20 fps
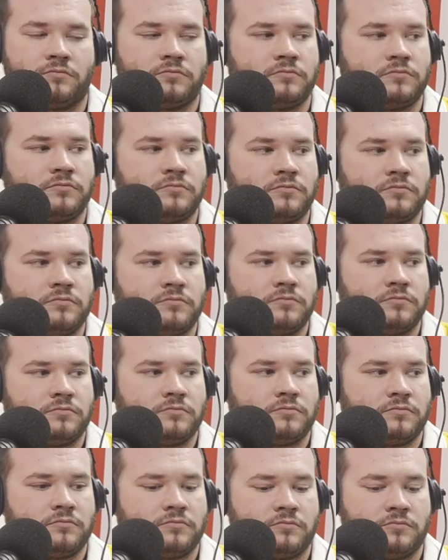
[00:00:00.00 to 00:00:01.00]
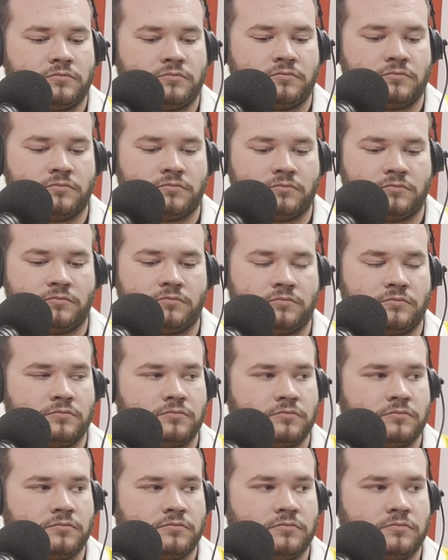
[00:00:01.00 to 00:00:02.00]

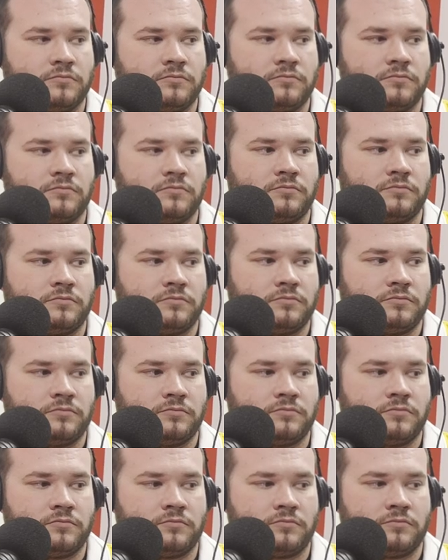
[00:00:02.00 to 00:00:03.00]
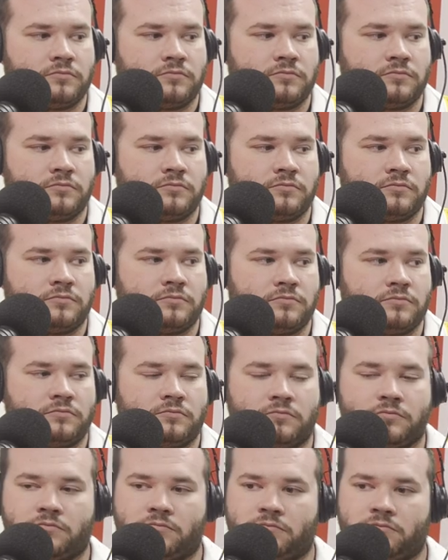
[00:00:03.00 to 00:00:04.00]

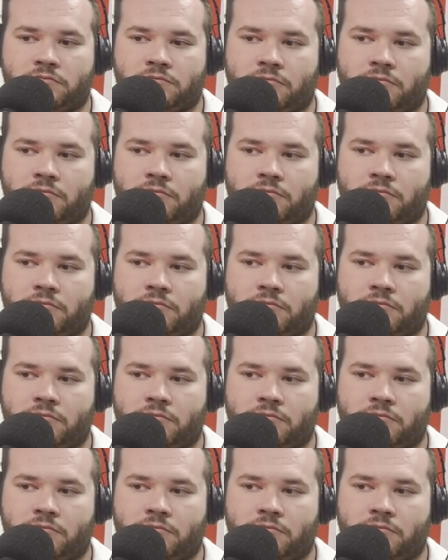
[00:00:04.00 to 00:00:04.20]
No words are spoken by the person on screen.